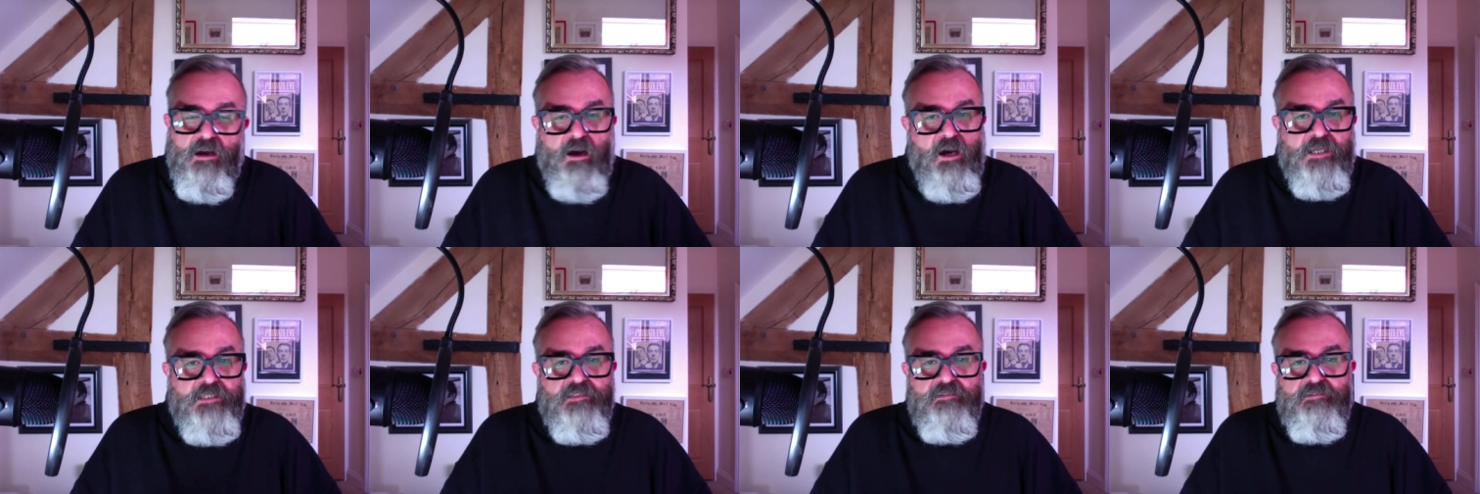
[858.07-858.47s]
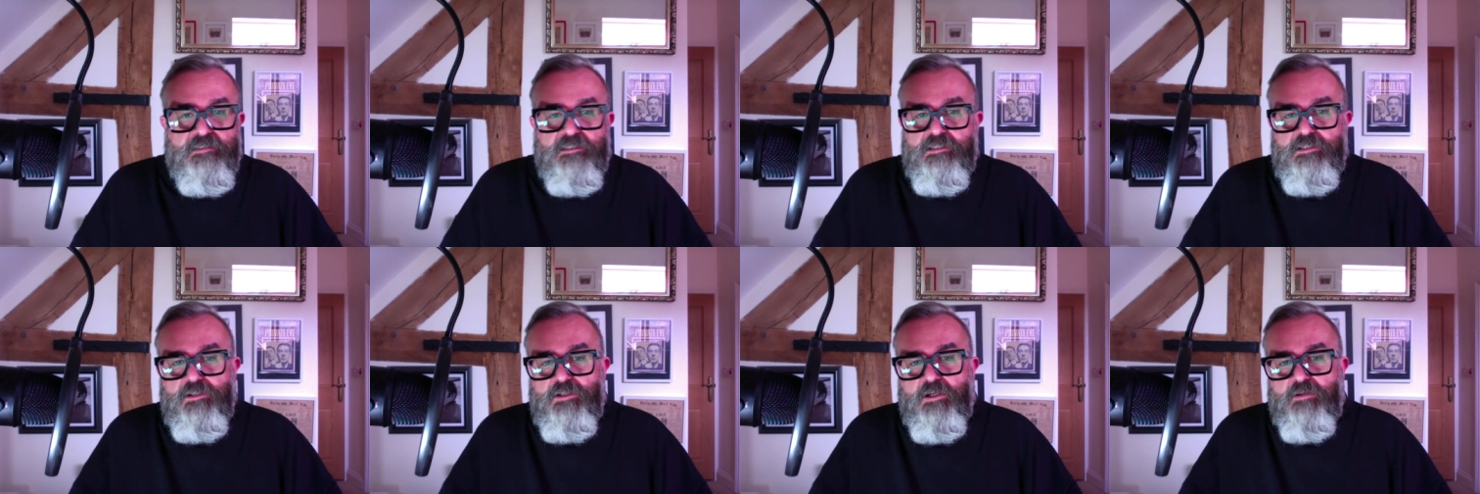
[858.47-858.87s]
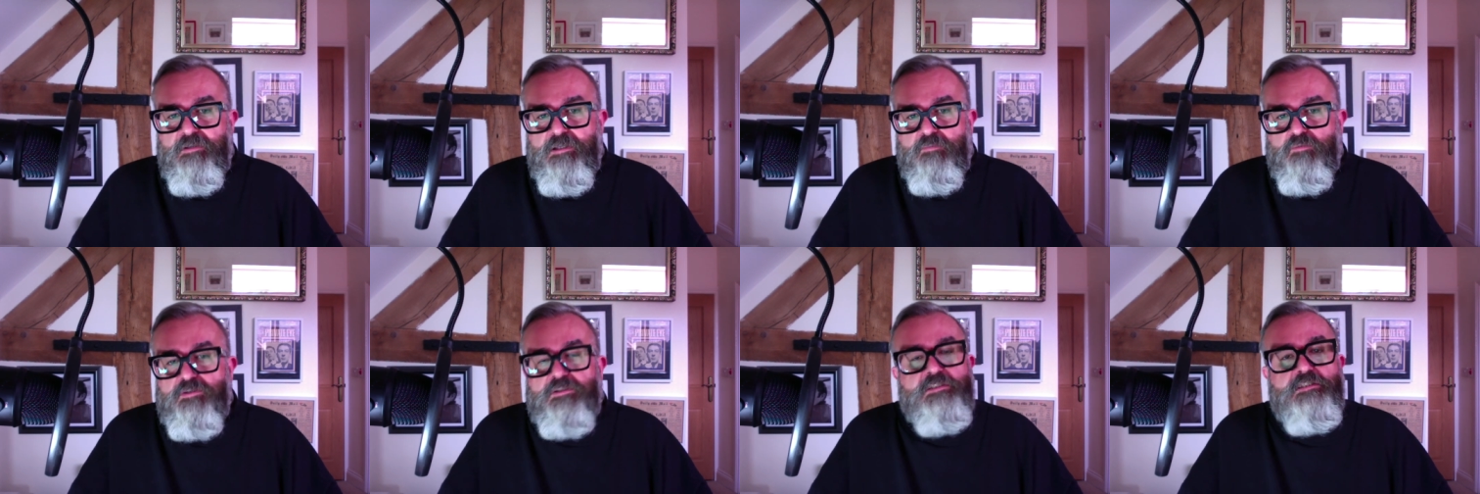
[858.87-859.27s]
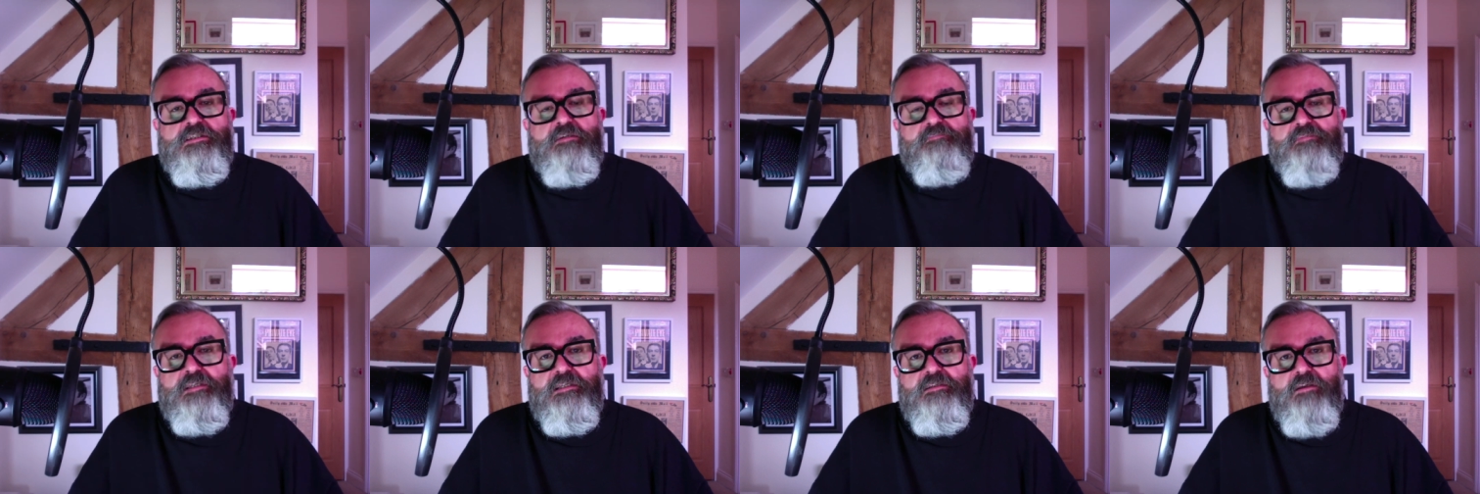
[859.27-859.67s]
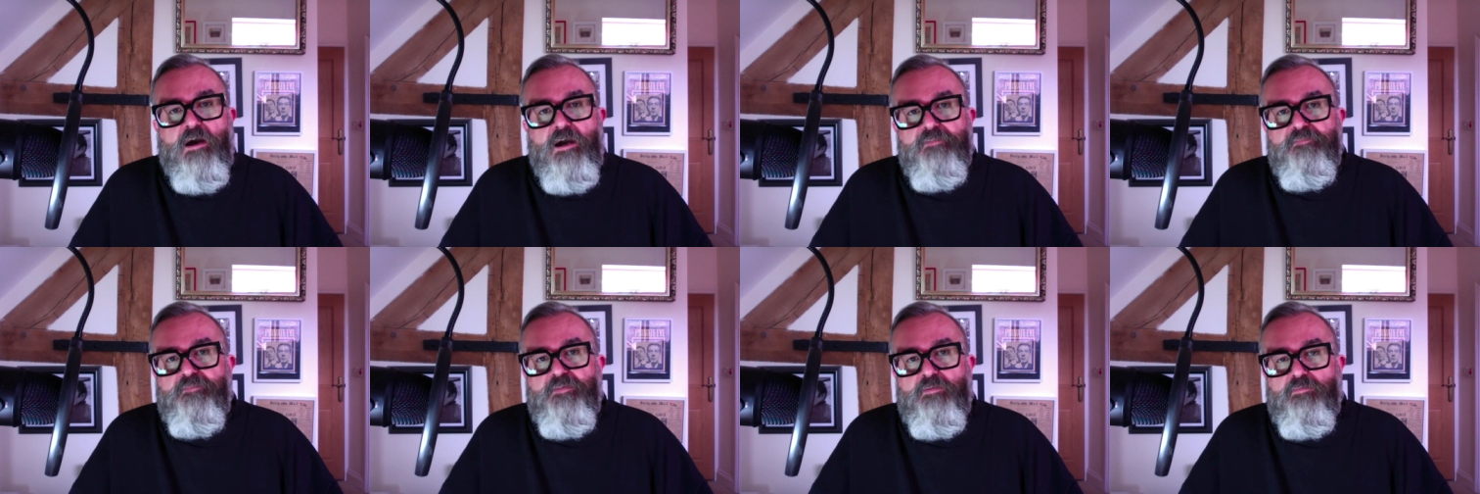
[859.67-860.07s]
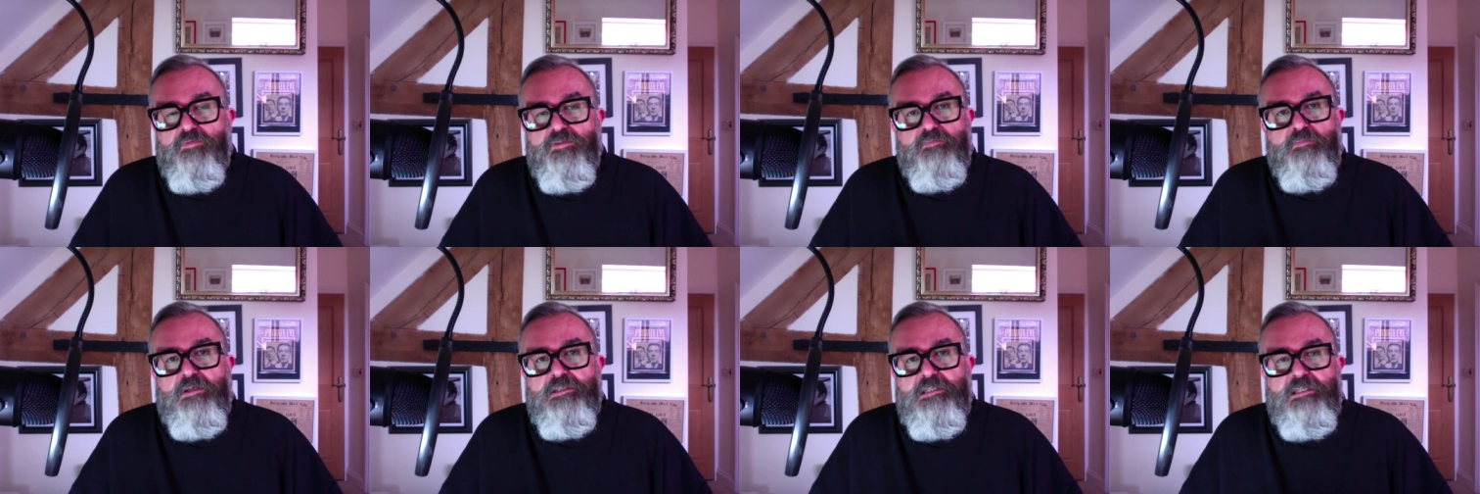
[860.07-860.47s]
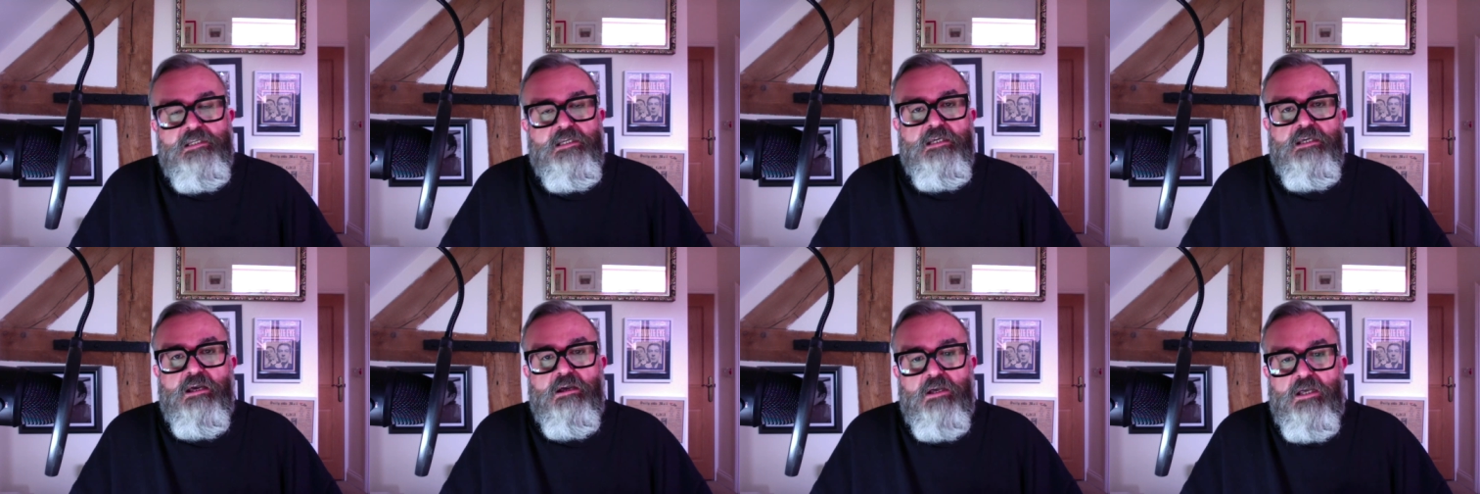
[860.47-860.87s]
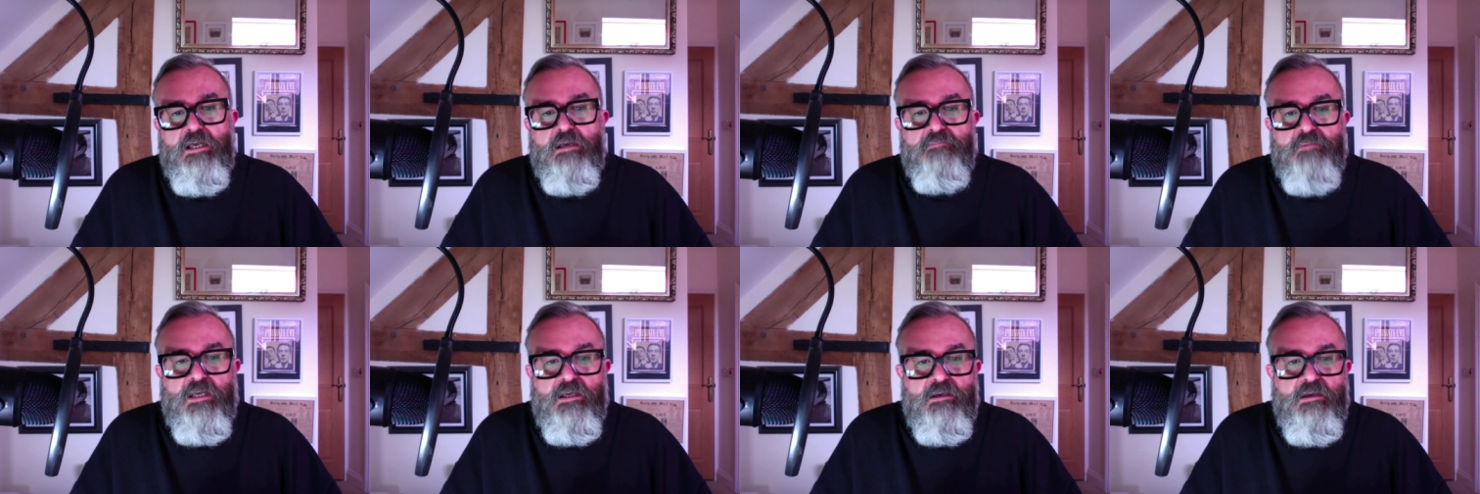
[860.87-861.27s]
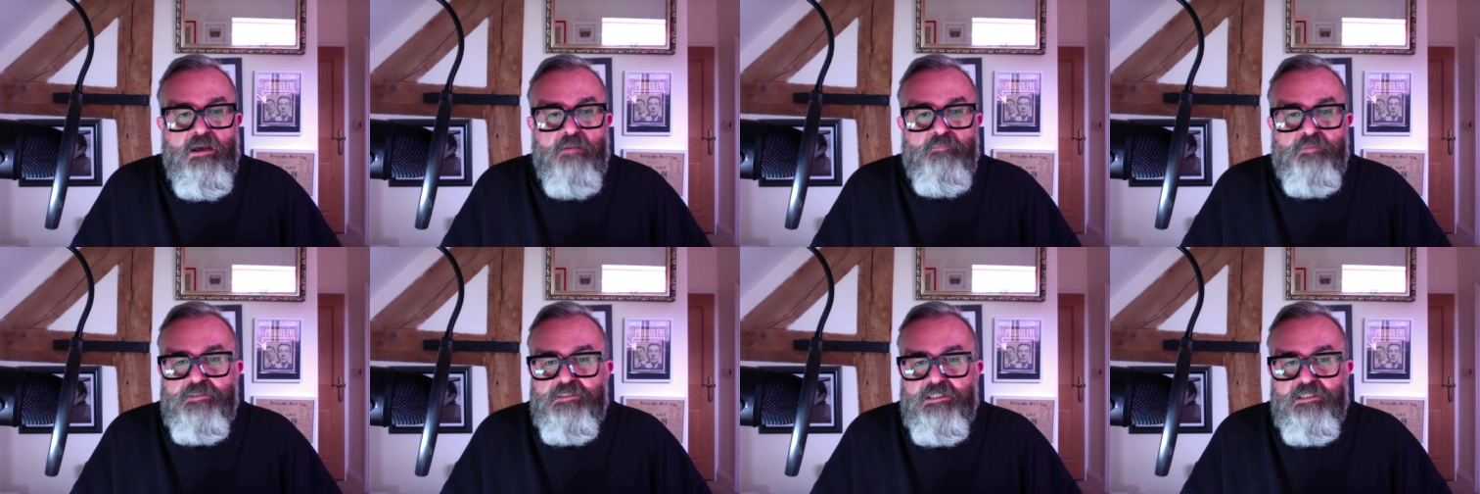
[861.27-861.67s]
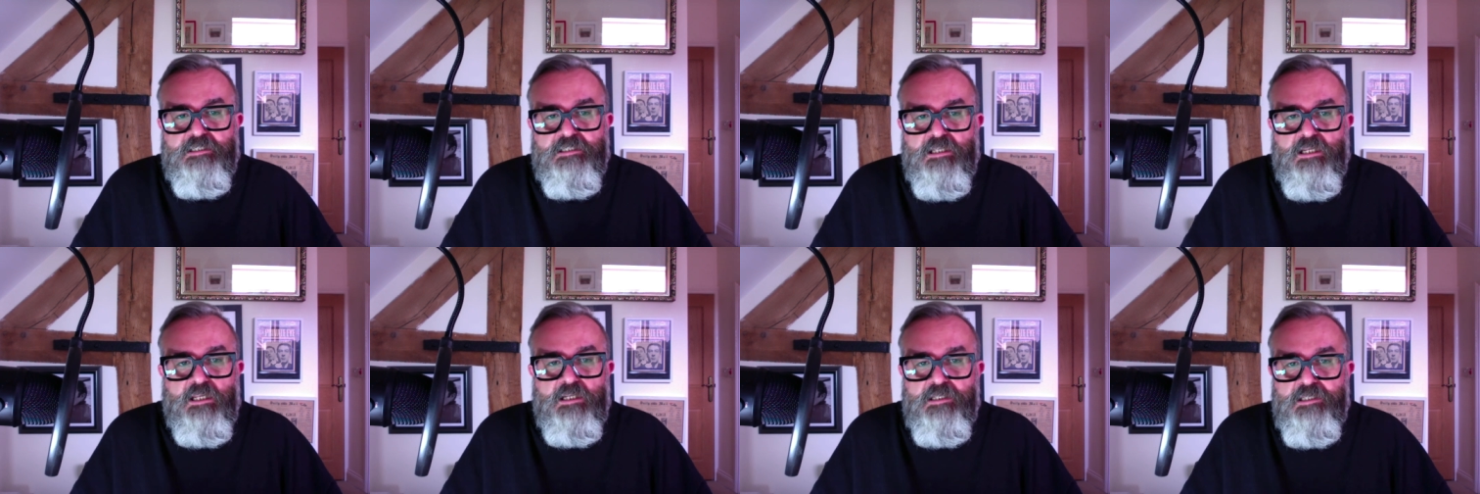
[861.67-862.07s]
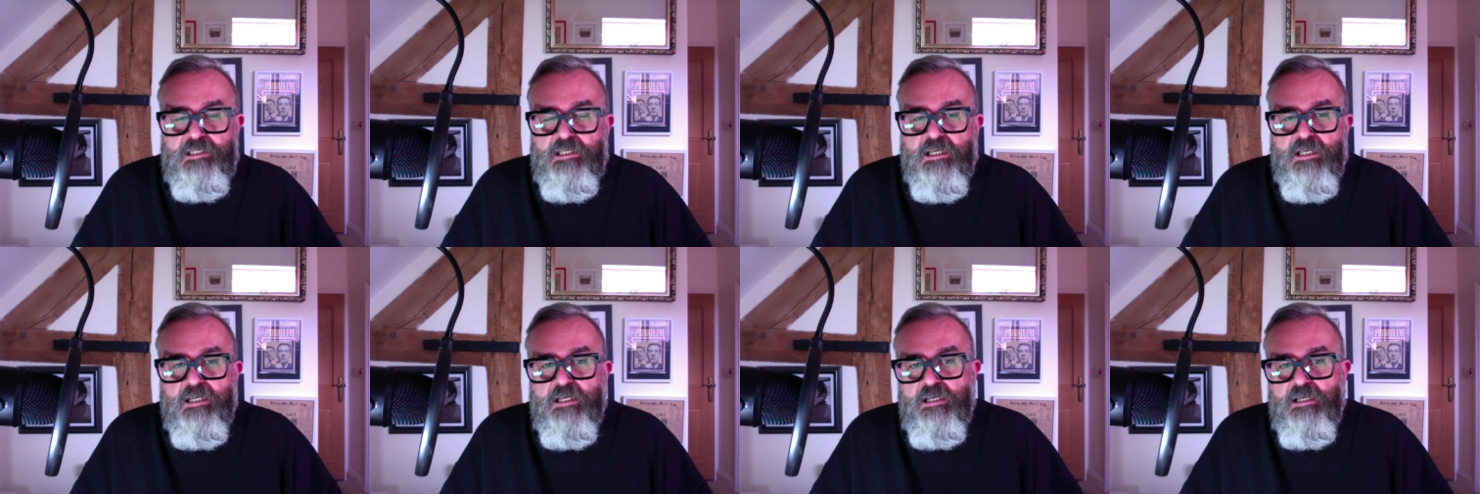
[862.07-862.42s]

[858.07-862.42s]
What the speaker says: it wasn't something that I felt was making a particularly